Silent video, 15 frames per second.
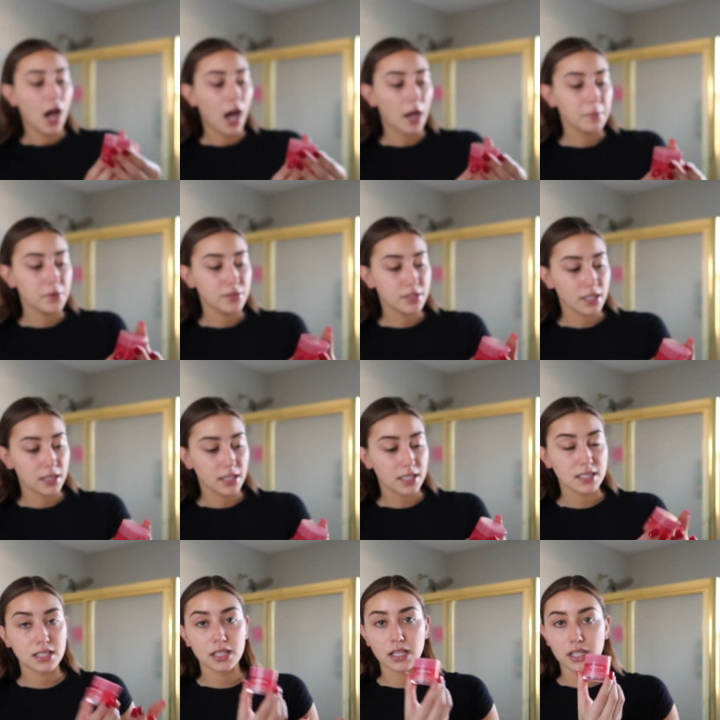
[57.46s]
I'm using
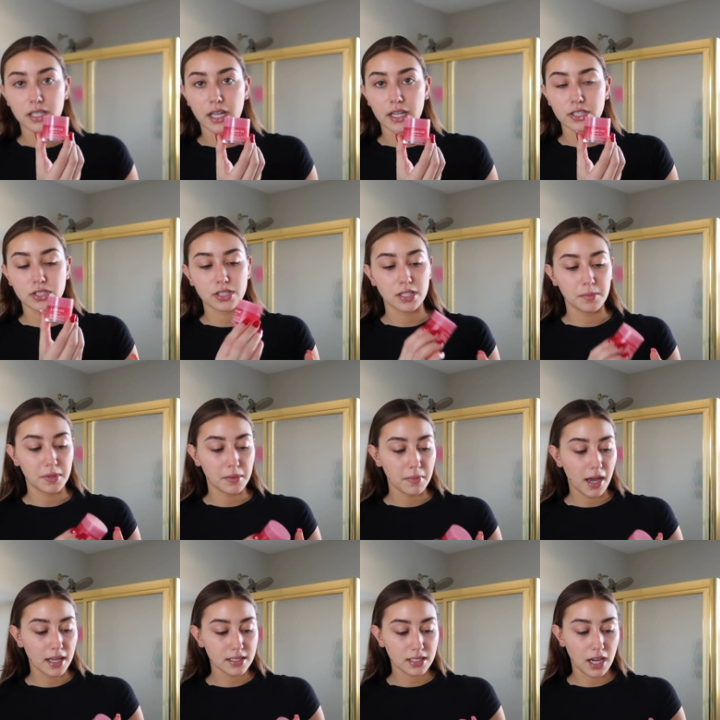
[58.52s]
this Laneige sleeping
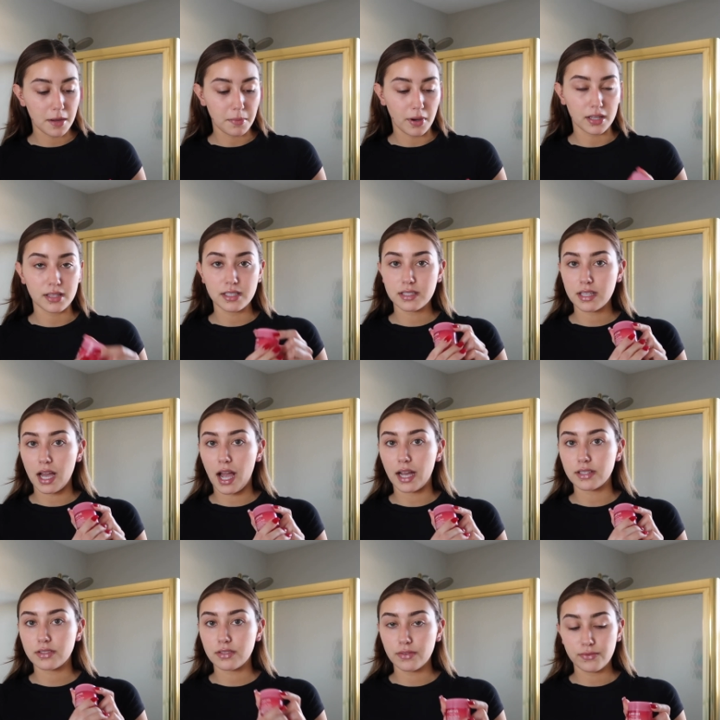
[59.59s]
mask. I bought this
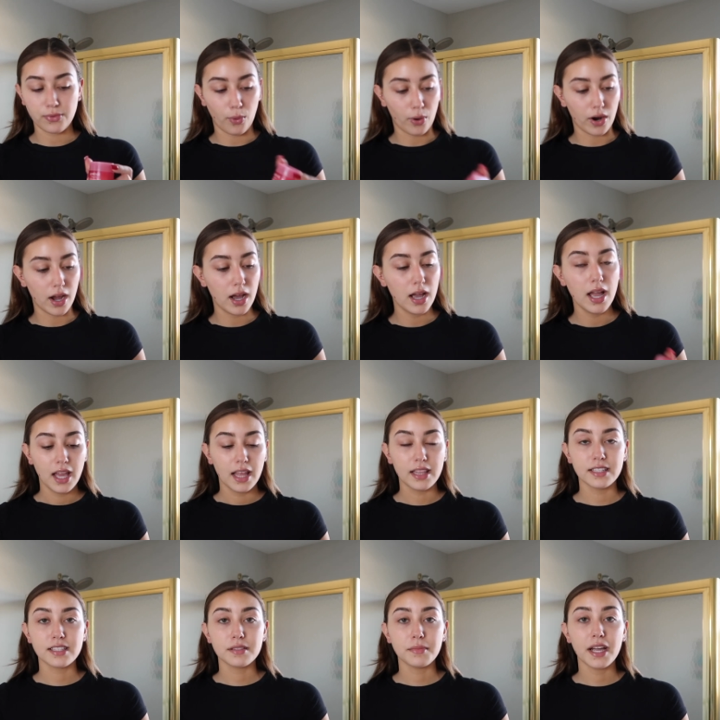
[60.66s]
at Sephora. And
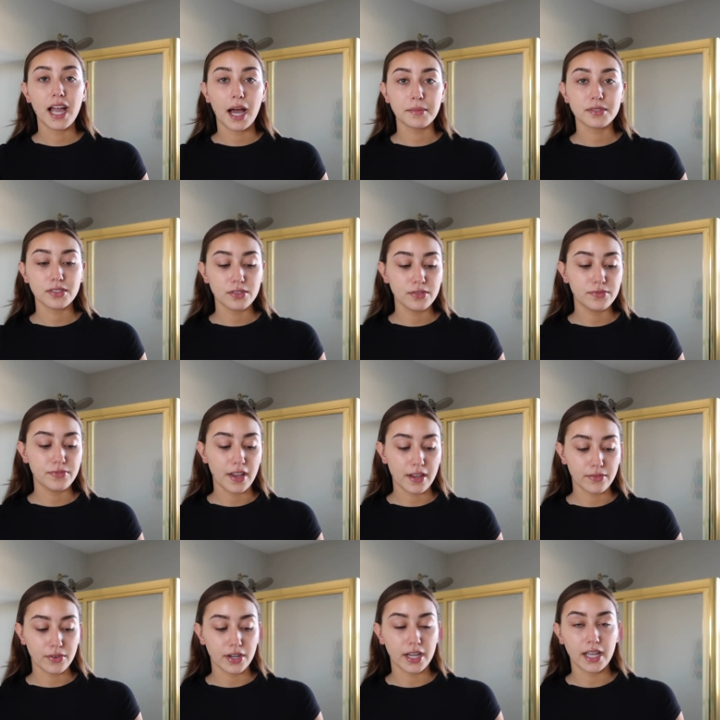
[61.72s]
this is my absolute
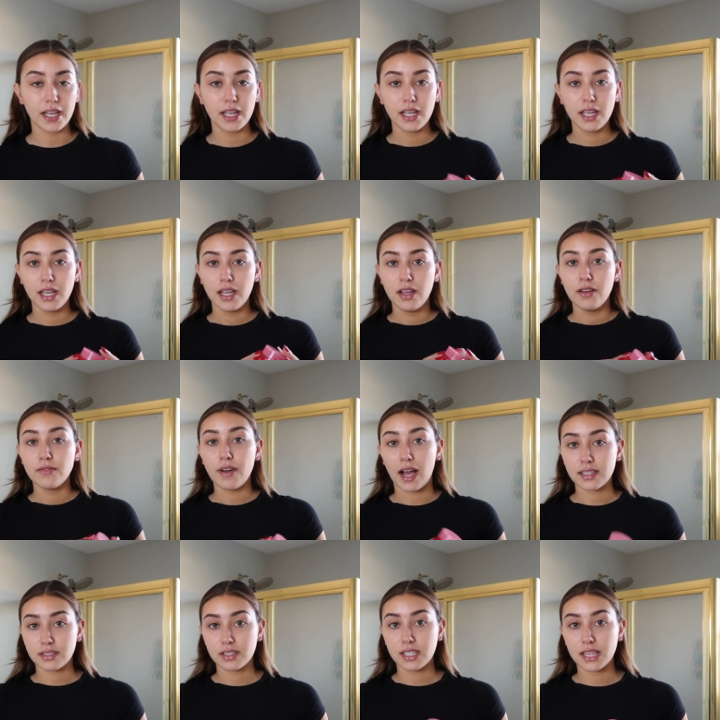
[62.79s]
favorite
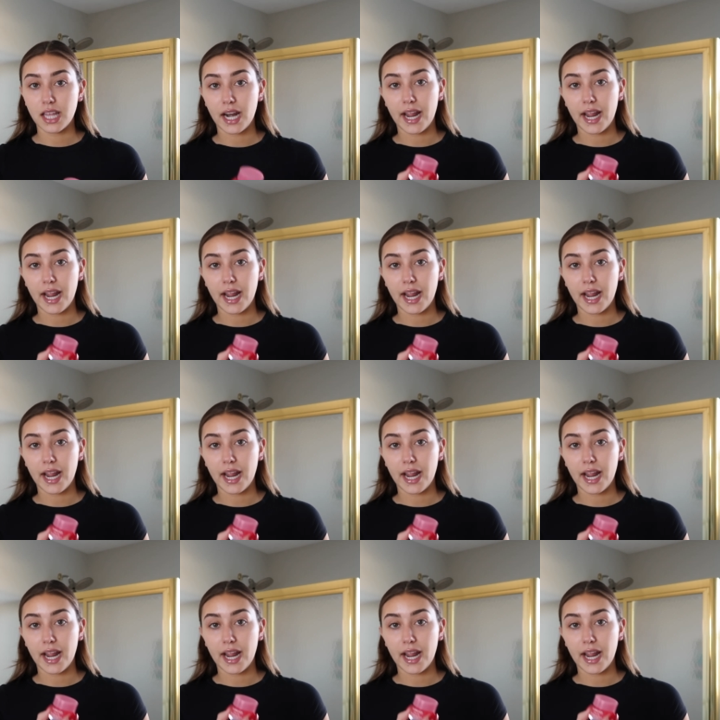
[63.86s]
Vaseline that